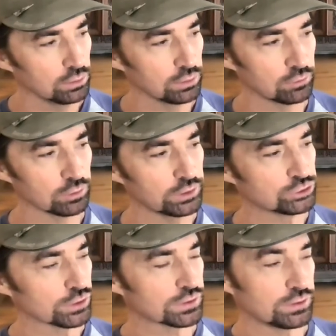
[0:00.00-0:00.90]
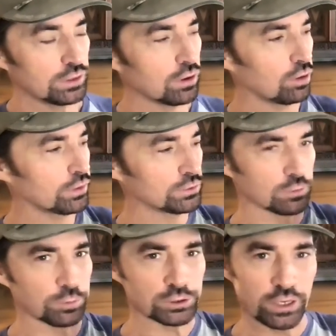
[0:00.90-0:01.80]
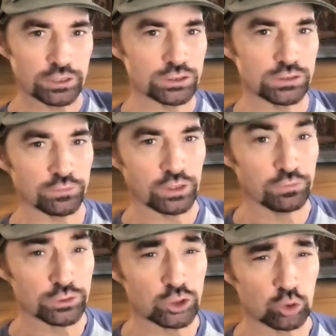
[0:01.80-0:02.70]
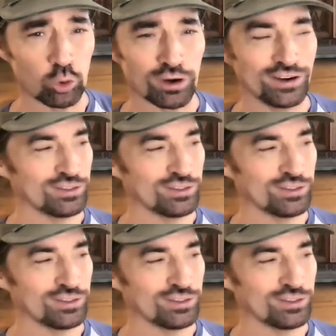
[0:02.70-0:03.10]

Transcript: literally just seeing all the interpretations of a given story,